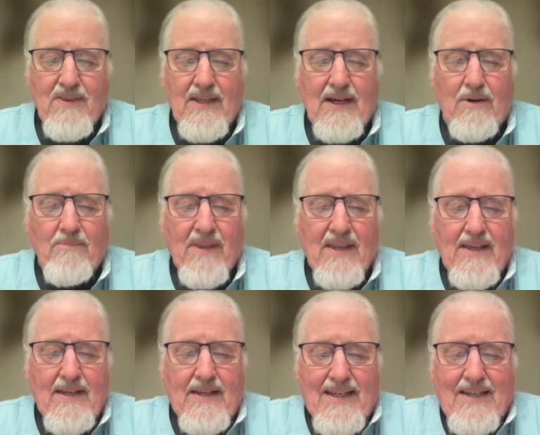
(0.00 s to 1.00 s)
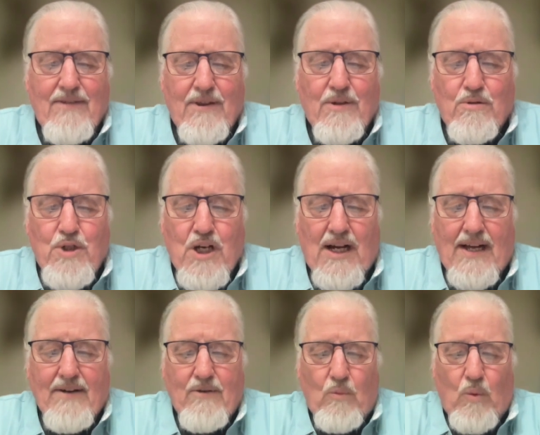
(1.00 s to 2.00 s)
Now, even though
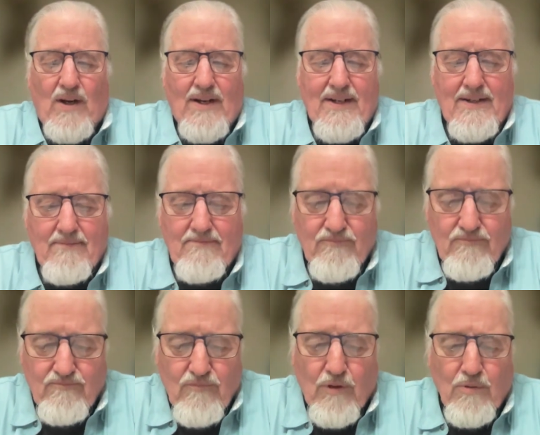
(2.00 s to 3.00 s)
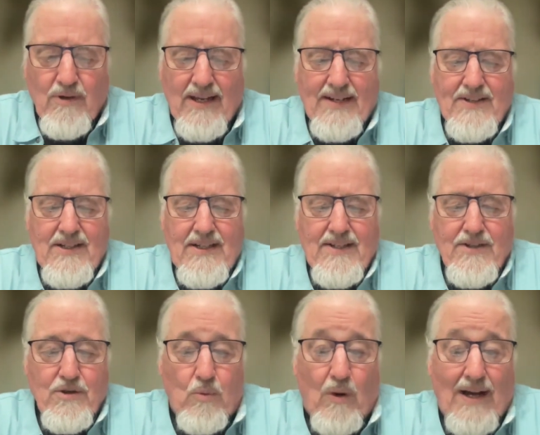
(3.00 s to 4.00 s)
John 1 through 18
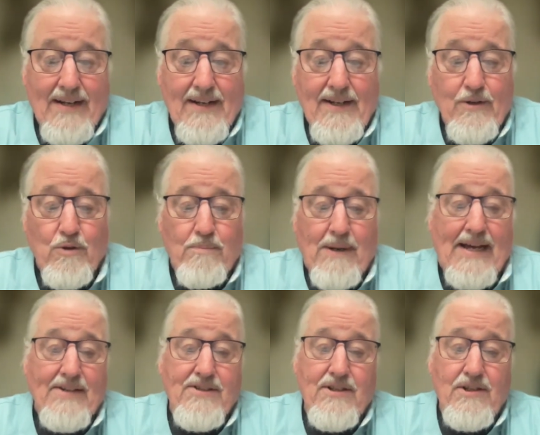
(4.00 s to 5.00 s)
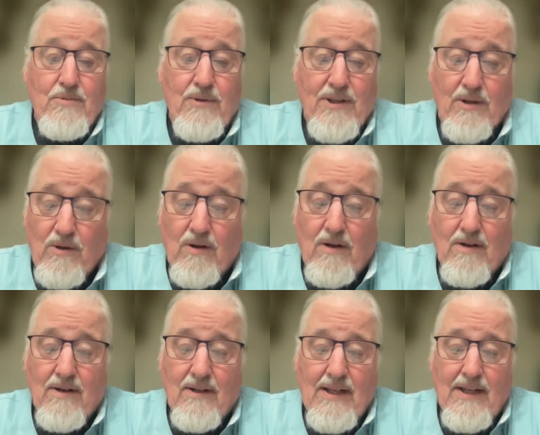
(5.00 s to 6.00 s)
is a widely known passage with a
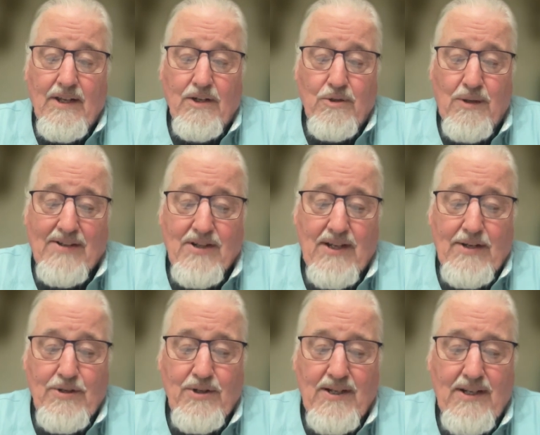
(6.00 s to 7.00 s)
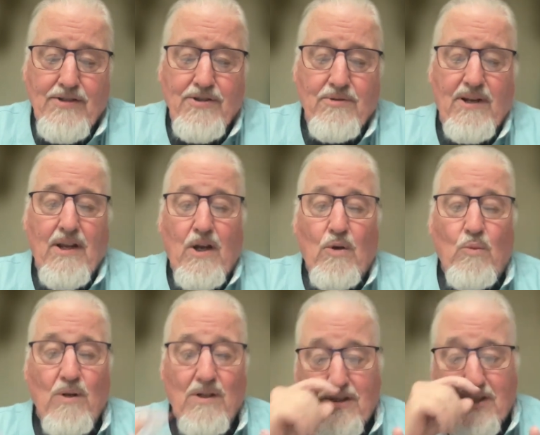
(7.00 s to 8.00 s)
long translation history,
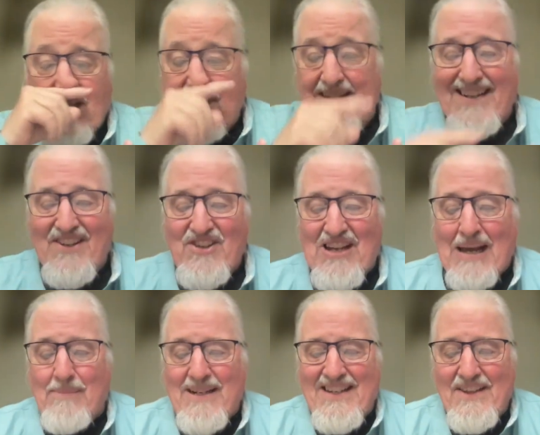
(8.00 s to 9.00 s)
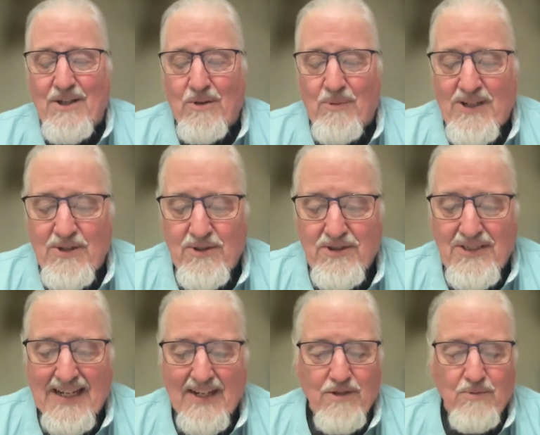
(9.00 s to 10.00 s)
we'll see that examining the original
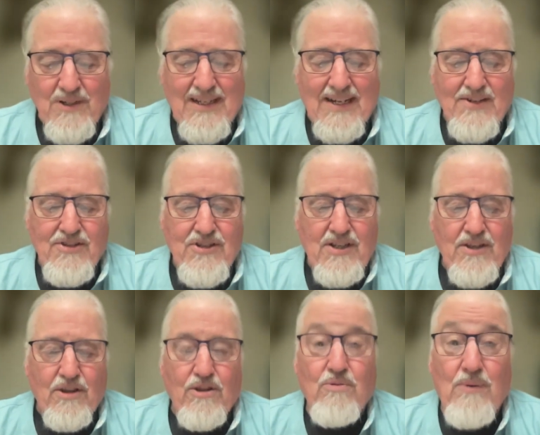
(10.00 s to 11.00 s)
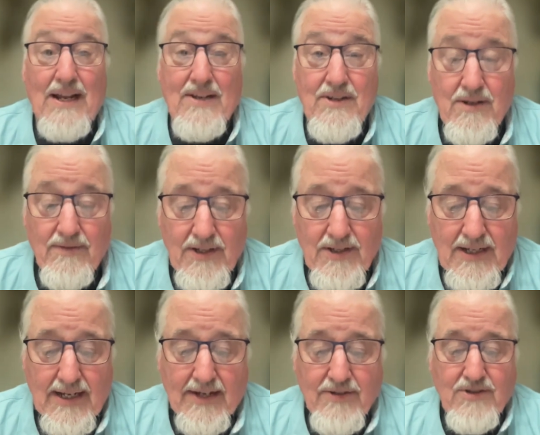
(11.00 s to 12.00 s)
text will let us see the threads of the
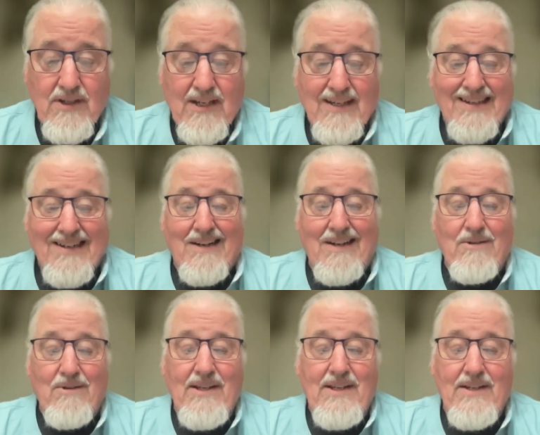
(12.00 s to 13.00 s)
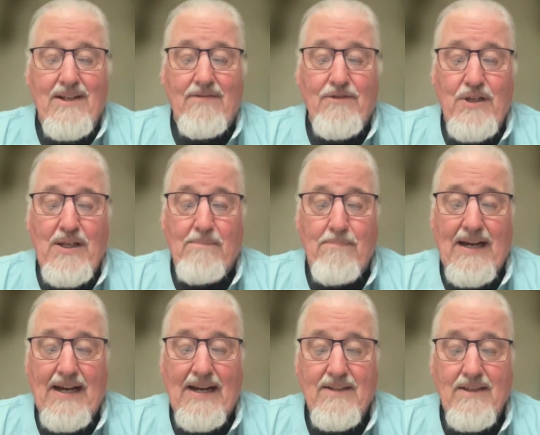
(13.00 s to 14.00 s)
text clearly enough to
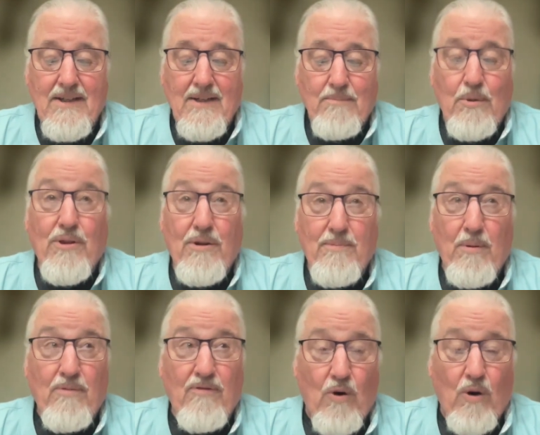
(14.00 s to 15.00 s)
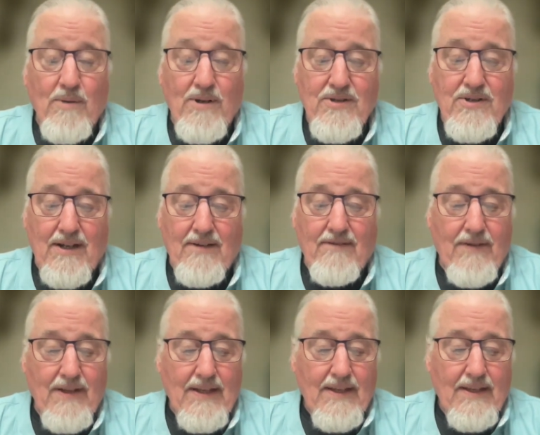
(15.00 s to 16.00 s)
impact both a performance
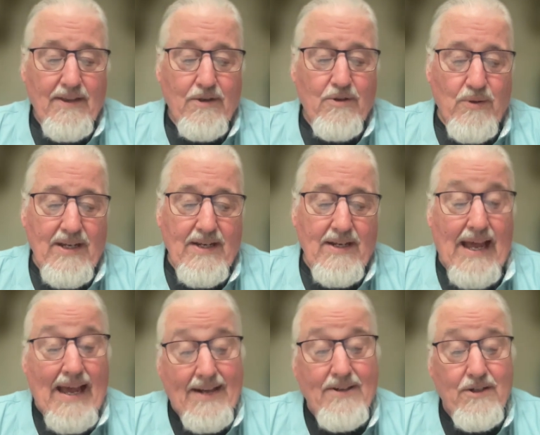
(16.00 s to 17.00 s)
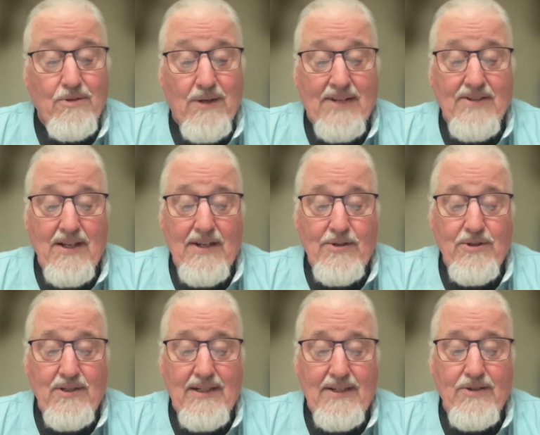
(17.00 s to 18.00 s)
of the Greek and a
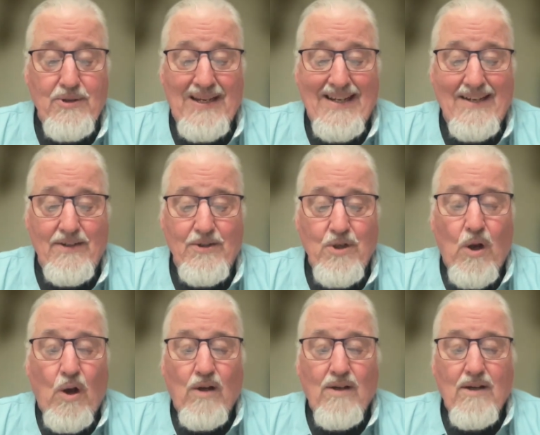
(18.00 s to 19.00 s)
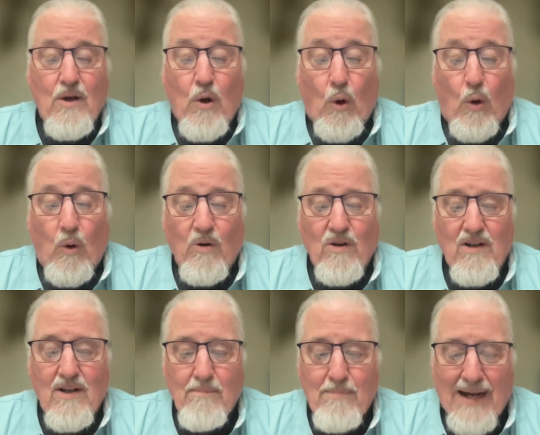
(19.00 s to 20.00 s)
translation into English.
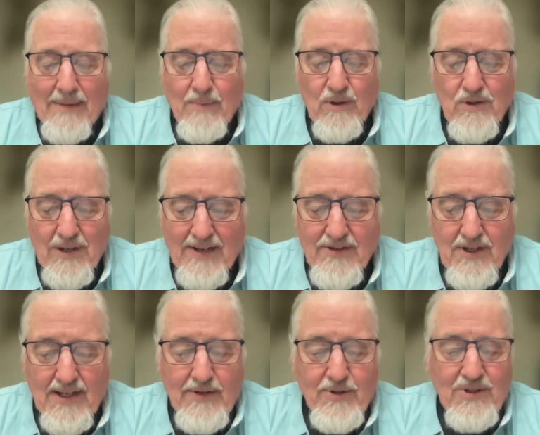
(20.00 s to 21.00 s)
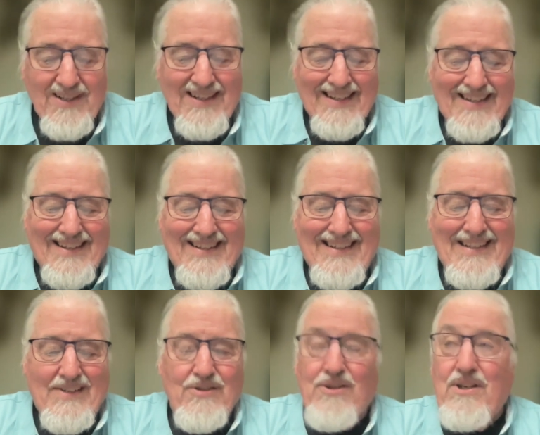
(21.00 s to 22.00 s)
Oral Bible translation
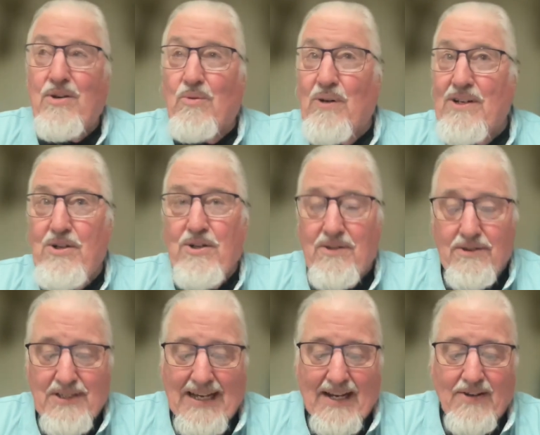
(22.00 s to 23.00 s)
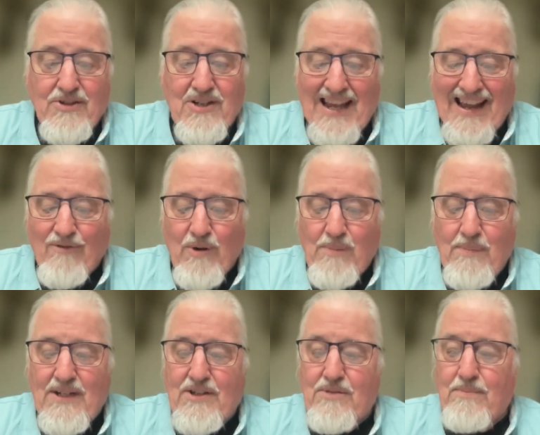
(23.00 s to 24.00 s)
needs the original text every
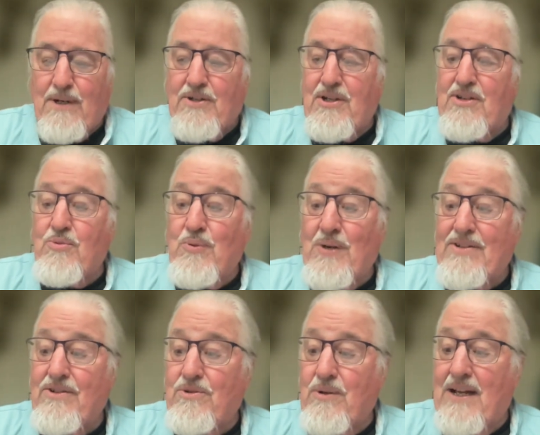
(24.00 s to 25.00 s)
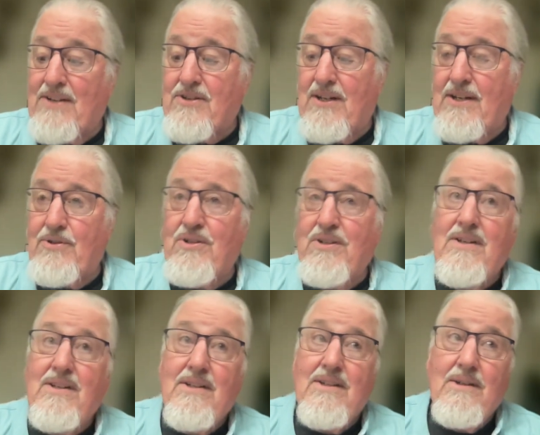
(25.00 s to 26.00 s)
bit as much as written translation,
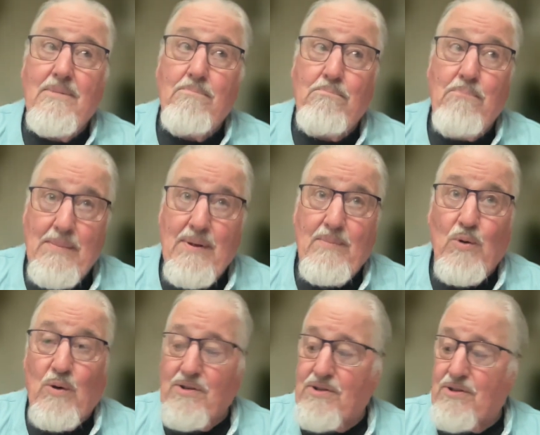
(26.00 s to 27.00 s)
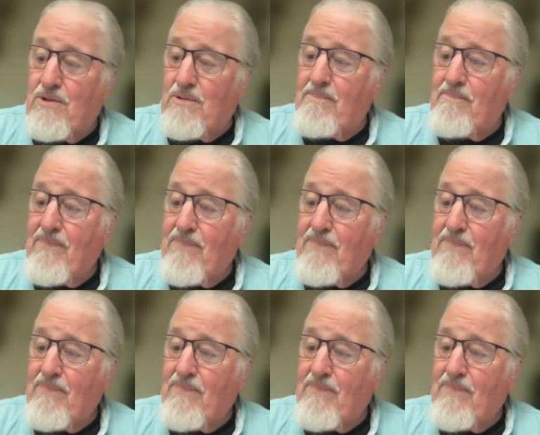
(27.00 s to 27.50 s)
maybe more so.